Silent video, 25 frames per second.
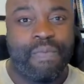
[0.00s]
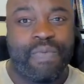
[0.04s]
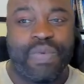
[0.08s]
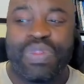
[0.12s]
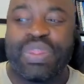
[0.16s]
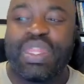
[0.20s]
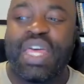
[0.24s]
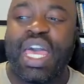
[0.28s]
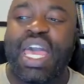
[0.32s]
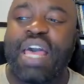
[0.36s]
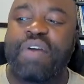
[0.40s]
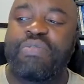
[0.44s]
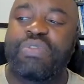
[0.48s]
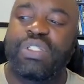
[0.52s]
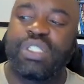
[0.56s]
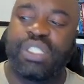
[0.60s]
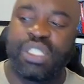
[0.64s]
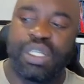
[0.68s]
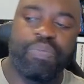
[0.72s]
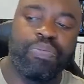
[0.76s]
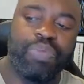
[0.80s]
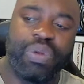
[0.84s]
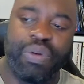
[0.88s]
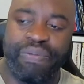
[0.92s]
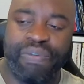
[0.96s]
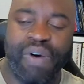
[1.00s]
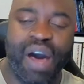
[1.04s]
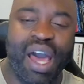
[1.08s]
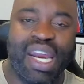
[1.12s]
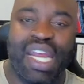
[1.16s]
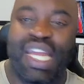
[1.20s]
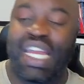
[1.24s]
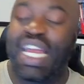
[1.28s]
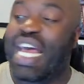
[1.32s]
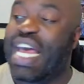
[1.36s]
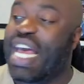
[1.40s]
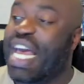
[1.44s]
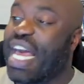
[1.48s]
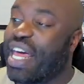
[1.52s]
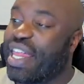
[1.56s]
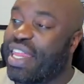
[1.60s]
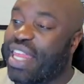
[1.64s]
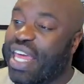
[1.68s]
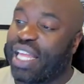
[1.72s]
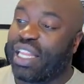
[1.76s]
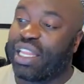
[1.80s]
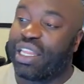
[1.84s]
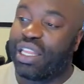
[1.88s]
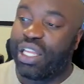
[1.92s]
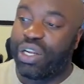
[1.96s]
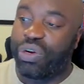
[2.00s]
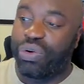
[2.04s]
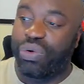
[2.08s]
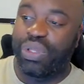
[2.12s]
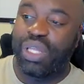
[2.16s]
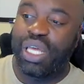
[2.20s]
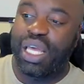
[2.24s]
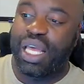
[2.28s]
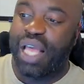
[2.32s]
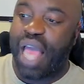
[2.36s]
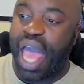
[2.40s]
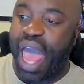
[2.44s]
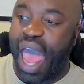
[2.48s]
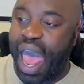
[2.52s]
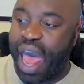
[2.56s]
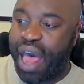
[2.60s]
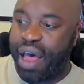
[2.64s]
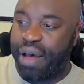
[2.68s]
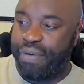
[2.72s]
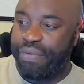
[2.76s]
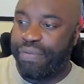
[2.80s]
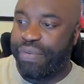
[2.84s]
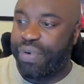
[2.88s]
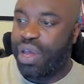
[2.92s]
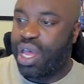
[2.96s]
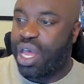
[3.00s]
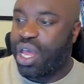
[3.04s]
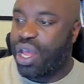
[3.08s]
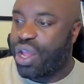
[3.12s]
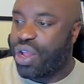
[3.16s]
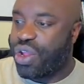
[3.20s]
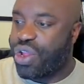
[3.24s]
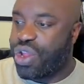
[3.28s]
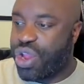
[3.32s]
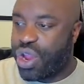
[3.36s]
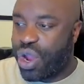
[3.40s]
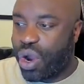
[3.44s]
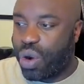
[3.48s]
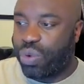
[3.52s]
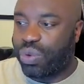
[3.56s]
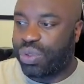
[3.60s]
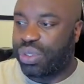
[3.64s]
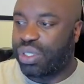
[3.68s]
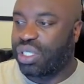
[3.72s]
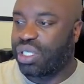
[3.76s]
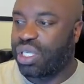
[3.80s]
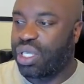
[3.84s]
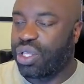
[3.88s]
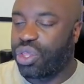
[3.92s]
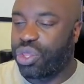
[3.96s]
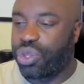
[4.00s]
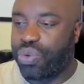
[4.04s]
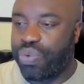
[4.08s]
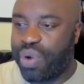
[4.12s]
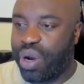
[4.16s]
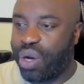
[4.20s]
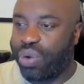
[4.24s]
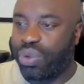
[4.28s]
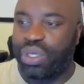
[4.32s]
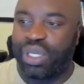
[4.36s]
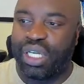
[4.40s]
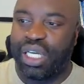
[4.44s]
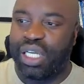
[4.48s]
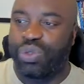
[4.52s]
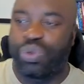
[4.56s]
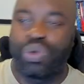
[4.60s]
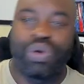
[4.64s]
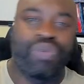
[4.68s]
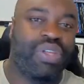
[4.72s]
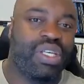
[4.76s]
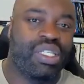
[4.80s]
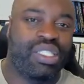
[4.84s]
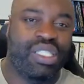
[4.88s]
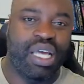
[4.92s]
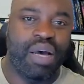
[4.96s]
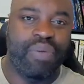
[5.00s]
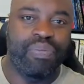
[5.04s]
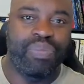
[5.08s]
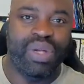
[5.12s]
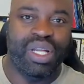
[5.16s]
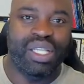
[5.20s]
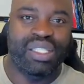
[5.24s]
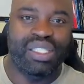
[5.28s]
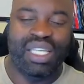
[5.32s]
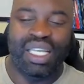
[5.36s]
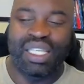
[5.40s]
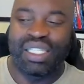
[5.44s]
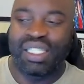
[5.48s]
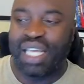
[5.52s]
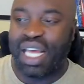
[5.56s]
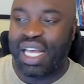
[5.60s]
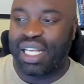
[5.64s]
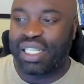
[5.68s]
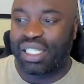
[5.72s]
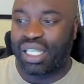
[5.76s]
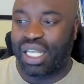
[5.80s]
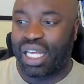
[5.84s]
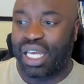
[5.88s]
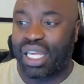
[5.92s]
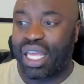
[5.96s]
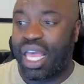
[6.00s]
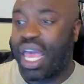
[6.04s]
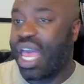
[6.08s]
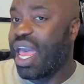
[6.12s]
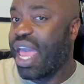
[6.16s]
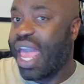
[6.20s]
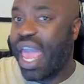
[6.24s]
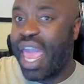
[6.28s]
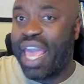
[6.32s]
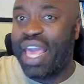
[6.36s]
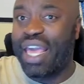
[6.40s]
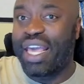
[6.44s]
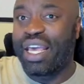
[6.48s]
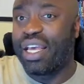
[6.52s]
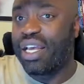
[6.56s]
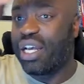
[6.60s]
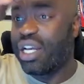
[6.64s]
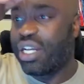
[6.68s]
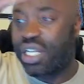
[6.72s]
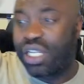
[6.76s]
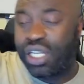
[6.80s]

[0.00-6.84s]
They have simplified it. They literally have notes throughout each one of these templates that says like, hey,